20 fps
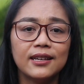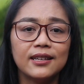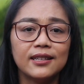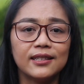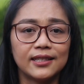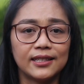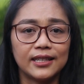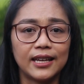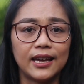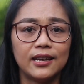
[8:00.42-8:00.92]

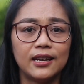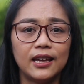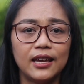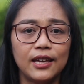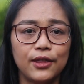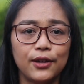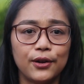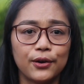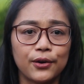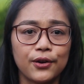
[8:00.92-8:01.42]
said
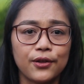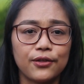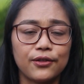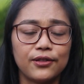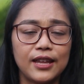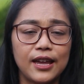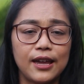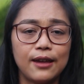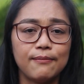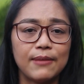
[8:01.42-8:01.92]
in the Earth
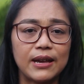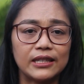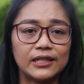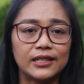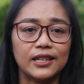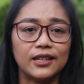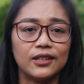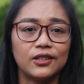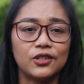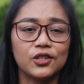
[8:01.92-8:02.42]
Day
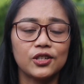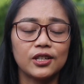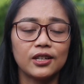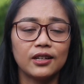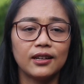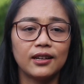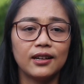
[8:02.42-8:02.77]
message.